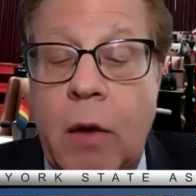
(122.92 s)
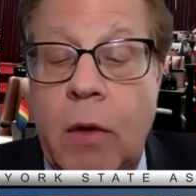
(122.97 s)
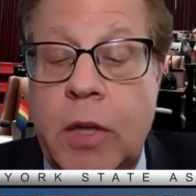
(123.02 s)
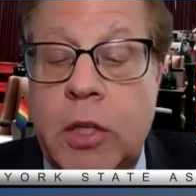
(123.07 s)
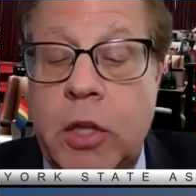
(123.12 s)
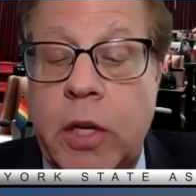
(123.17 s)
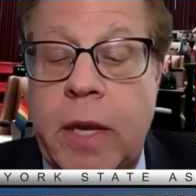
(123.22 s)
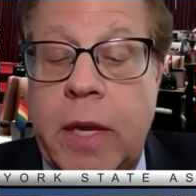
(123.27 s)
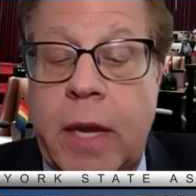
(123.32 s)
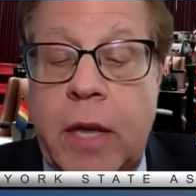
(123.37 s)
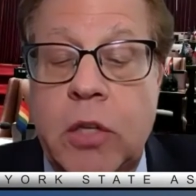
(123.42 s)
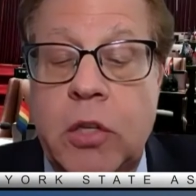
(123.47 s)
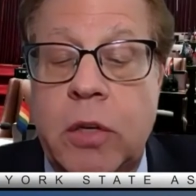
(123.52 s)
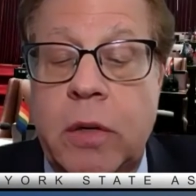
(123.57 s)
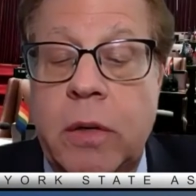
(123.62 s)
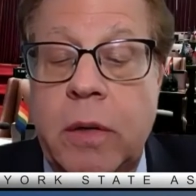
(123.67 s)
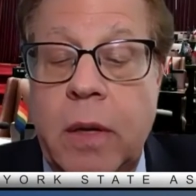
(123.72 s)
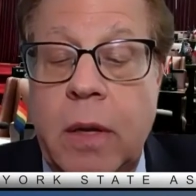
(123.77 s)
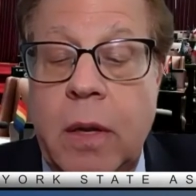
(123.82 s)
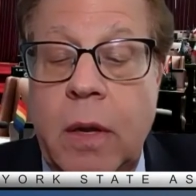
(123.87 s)

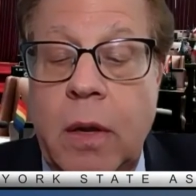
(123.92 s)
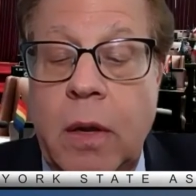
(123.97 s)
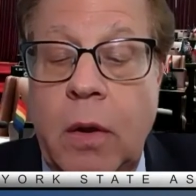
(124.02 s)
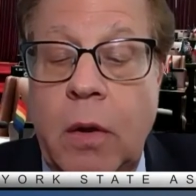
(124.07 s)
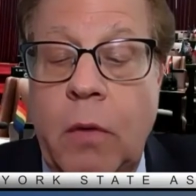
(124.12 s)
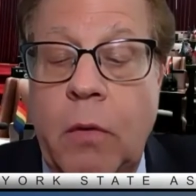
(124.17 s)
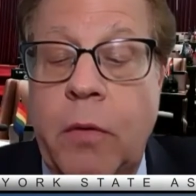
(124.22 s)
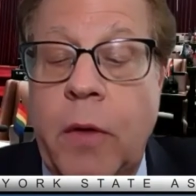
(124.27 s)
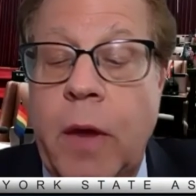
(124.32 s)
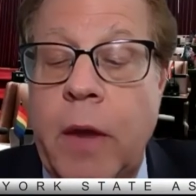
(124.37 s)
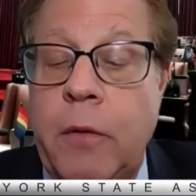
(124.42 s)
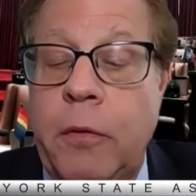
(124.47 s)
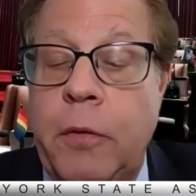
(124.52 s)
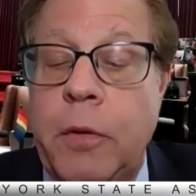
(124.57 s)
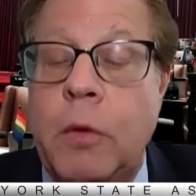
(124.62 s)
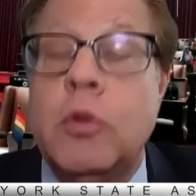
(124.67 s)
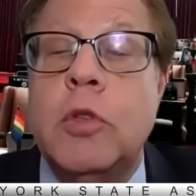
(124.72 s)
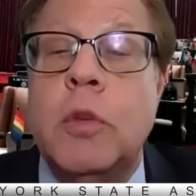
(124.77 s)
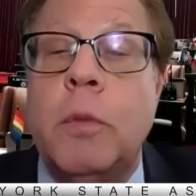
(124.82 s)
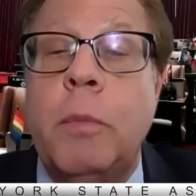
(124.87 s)
education find
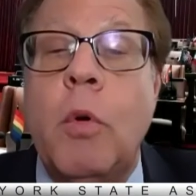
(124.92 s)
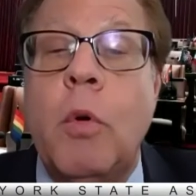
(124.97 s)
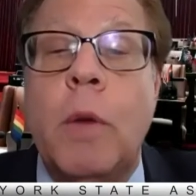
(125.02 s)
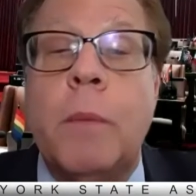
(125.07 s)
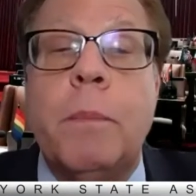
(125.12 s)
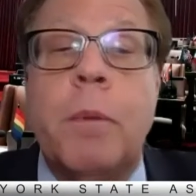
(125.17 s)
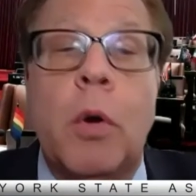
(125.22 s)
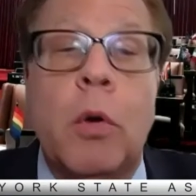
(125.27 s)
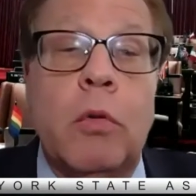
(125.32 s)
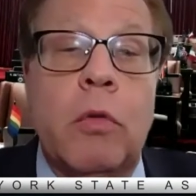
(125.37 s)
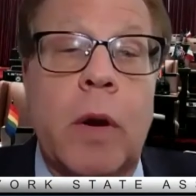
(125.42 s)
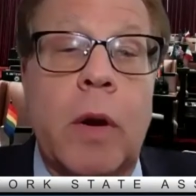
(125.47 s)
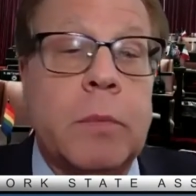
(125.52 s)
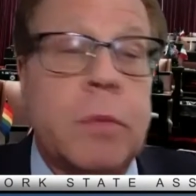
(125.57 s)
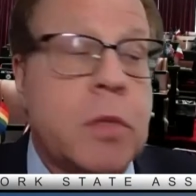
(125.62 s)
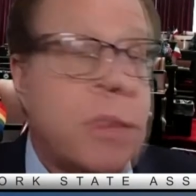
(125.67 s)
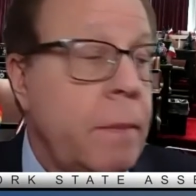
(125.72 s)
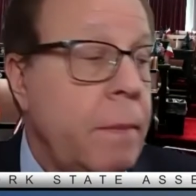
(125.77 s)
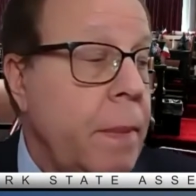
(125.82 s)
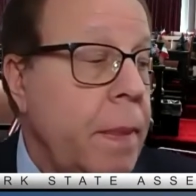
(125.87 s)
few support
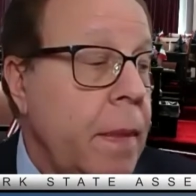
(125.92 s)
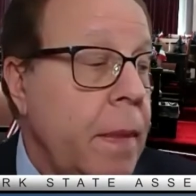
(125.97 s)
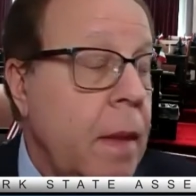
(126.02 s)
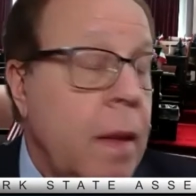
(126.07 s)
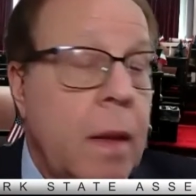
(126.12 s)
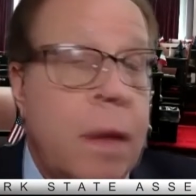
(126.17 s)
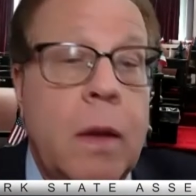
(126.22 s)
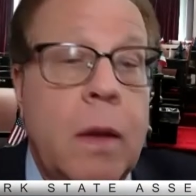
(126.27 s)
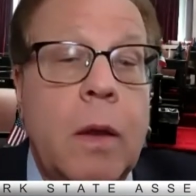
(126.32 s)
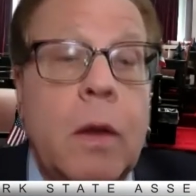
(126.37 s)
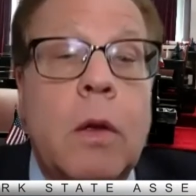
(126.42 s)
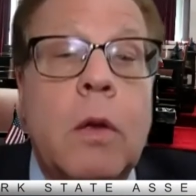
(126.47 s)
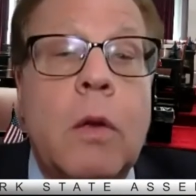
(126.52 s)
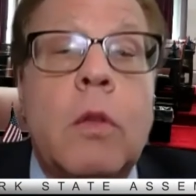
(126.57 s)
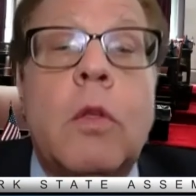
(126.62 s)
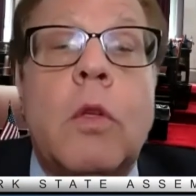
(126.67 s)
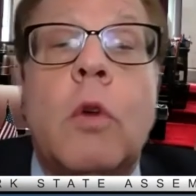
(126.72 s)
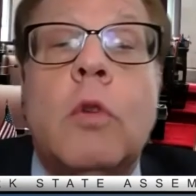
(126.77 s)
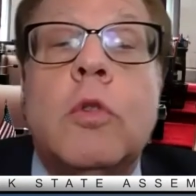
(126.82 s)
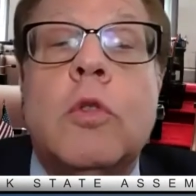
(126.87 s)
programs.
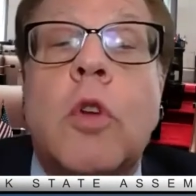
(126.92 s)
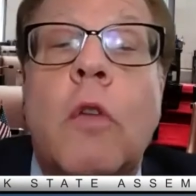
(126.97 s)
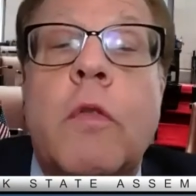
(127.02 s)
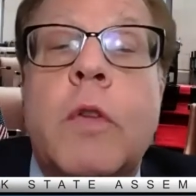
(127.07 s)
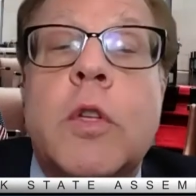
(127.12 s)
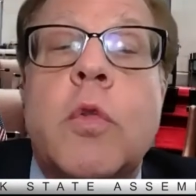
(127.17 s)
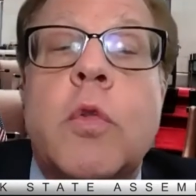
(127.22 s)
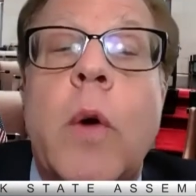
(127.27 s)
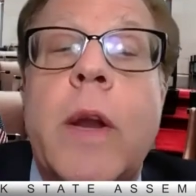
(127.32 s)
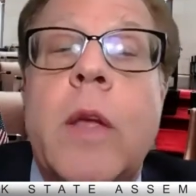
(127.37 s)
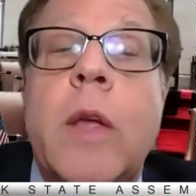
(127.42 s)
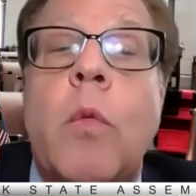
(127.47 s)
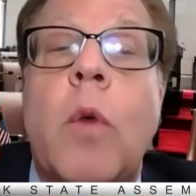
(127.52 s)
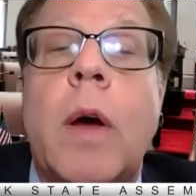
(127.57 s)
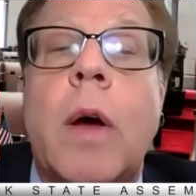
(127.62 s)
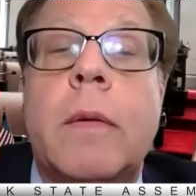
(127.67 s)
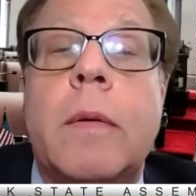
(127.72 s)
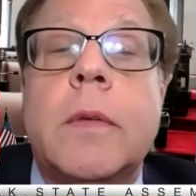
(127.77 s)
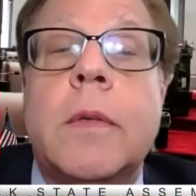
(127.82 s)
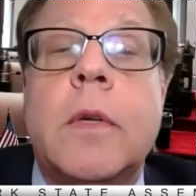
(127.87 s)
Those over
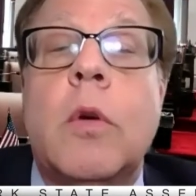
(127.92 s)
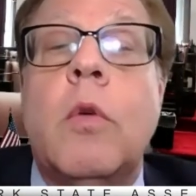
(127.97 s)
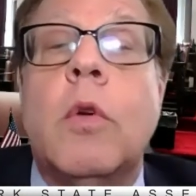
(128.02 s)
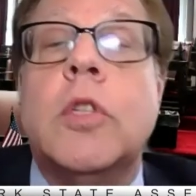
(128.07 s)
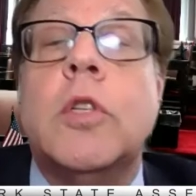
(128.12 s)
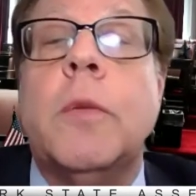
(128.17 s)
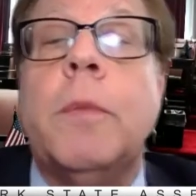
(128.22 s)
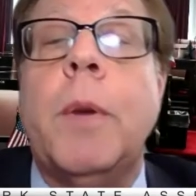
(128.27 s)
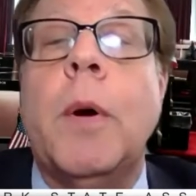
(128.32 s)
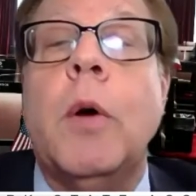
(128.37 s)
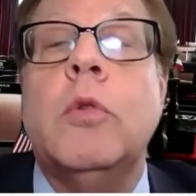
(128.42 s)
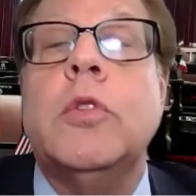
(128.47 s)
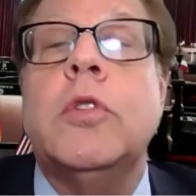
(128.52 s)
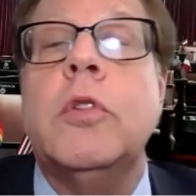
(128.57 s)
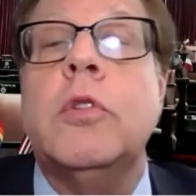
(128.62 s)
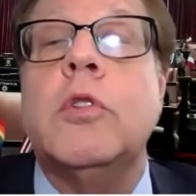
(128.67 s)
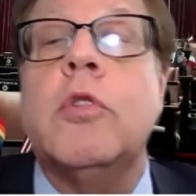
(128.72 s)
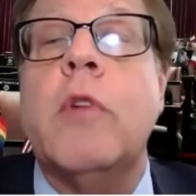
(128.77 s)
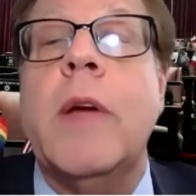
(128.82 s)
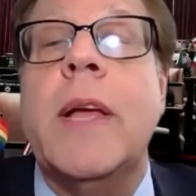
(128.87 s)
21 who are
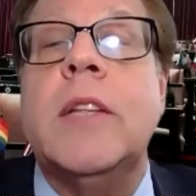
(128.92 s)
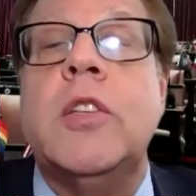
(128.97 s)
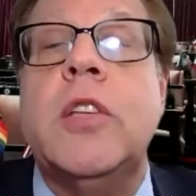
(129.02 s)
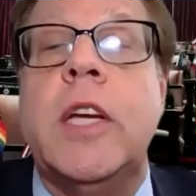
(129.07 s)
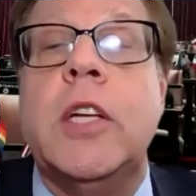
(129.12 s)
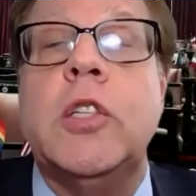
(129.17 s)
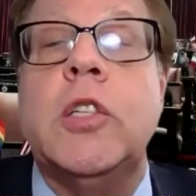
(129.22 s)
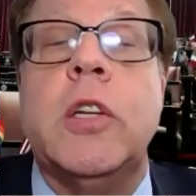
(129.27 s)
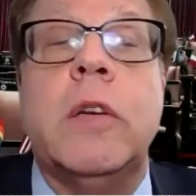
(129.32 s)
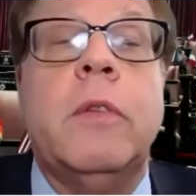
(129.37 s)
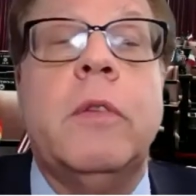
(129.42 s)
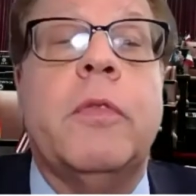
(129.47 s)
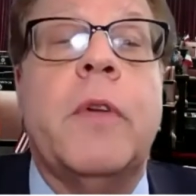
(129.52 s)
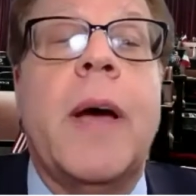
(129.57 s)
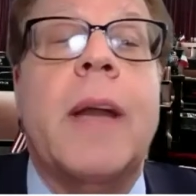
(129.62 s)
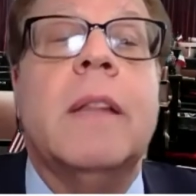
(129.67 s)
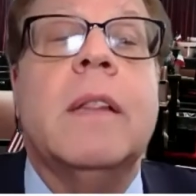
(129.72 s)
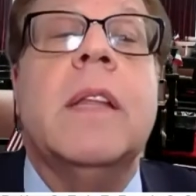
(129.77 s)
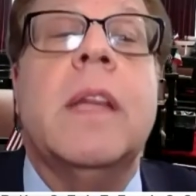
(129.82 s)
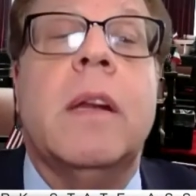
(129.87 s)
supposed to transition
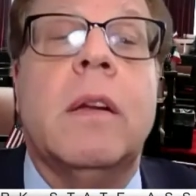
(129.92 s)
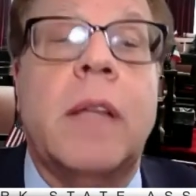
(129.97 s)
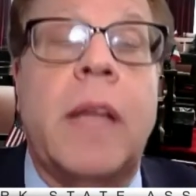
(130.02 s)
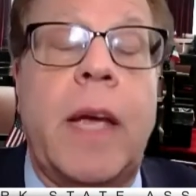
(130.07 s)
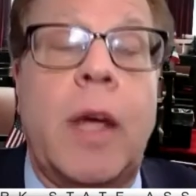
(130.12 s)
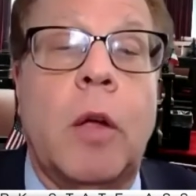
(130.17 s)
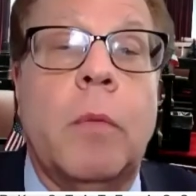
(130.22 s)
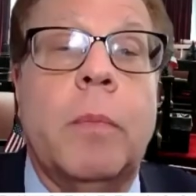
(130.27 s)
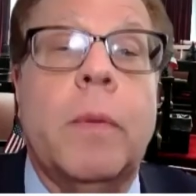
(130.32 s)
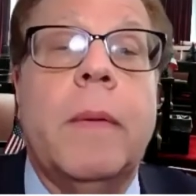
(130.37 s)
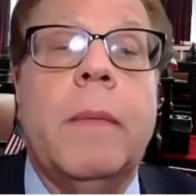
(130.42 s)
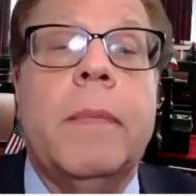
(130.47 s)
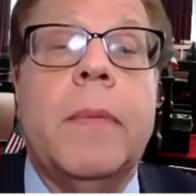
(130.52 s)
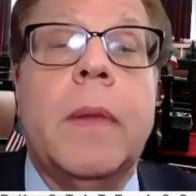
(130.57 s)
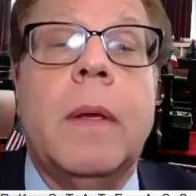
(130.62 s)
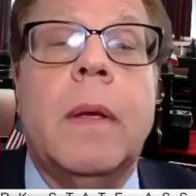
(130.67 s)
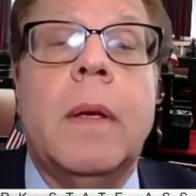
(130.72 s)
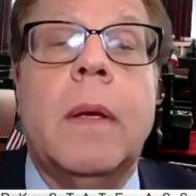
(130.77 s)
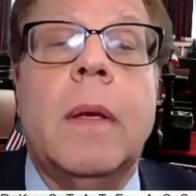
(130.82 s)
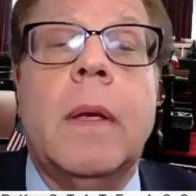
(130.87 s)
find little help.
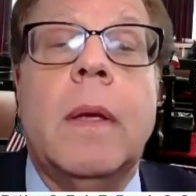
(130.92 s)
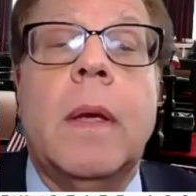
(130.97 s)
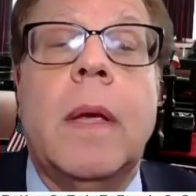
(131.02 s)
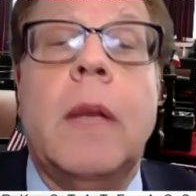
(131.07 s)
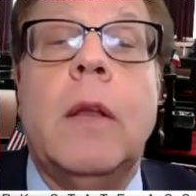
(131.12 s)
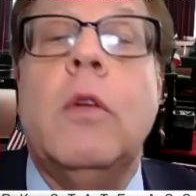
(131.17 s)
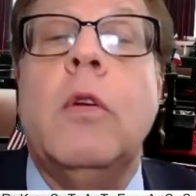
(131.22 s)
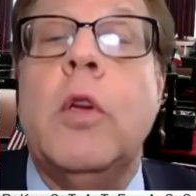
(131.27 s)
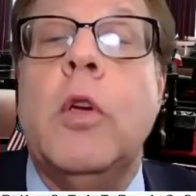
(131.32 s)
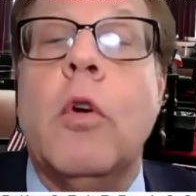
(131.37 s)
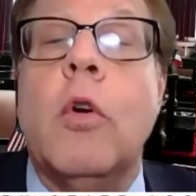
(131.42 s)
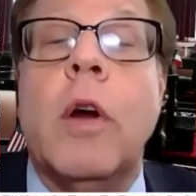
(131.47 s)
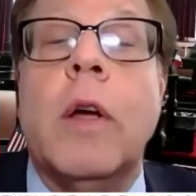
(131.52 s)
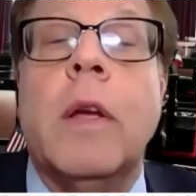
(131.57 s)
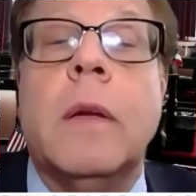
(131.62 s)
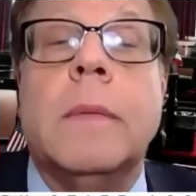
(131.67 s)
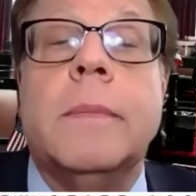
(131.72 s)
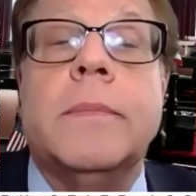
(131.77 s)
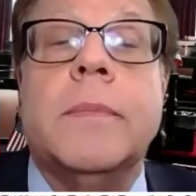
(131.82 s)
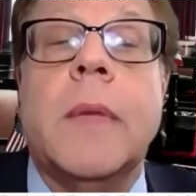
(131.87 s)
In New
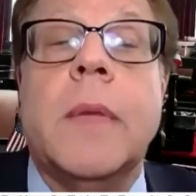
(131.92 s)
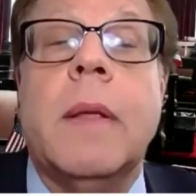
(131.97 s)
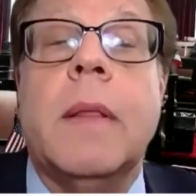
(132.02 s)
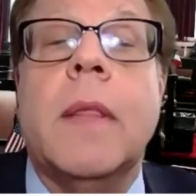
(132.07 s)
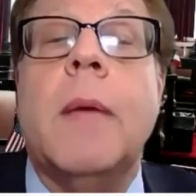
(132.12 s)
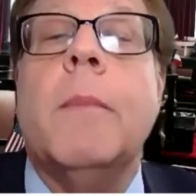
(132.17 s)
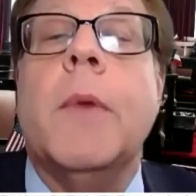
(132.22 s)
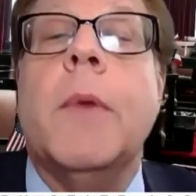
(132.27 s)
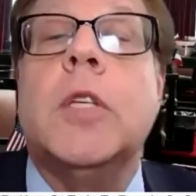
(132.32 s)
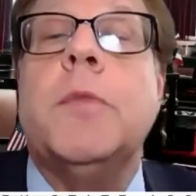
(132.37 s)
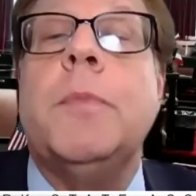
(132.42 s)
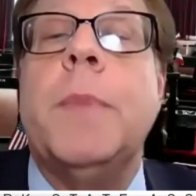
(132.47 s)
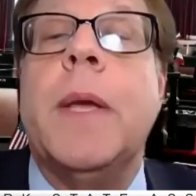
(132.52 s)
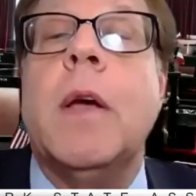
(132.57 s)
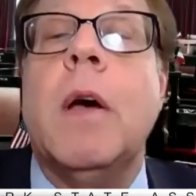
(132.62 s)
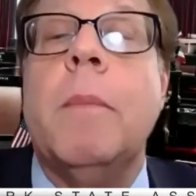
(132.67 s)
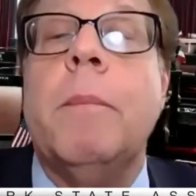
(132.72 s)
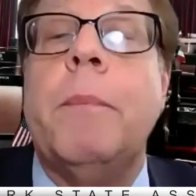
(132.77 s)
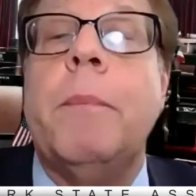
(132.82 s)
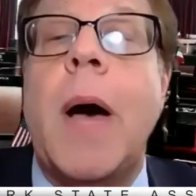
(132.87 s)
York, they must
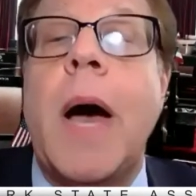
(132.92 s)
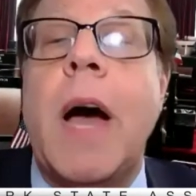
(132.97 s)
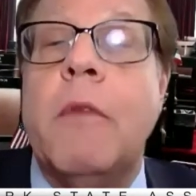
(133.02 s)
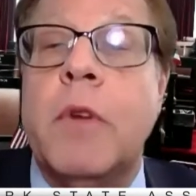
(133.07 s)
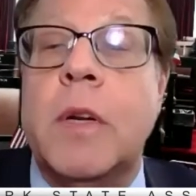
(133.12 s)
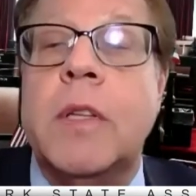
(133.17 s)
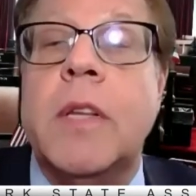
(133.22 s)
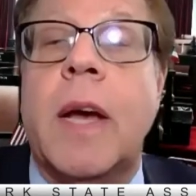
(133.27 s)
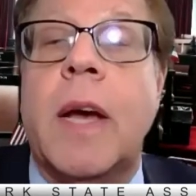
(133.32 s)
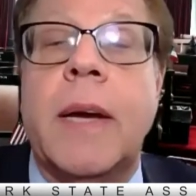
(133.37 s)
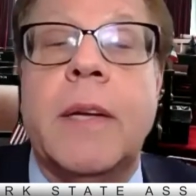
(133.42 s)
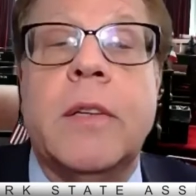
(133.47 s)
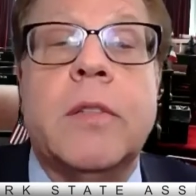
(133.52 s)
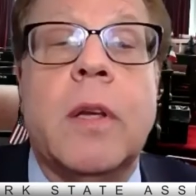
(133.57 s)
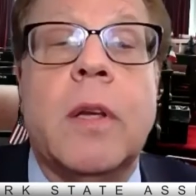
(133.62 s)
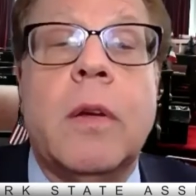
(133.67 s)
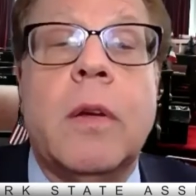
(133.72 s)
become poverty-tized,